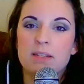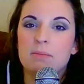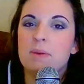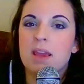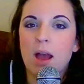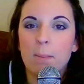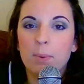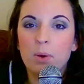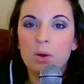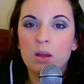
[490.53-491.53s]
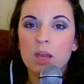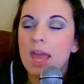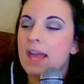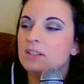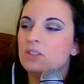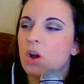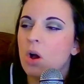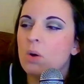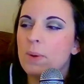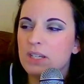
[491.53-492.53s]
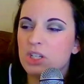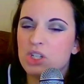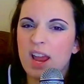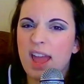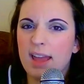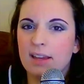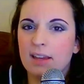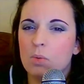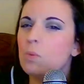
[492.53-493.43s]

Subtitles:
to be humble and to always check,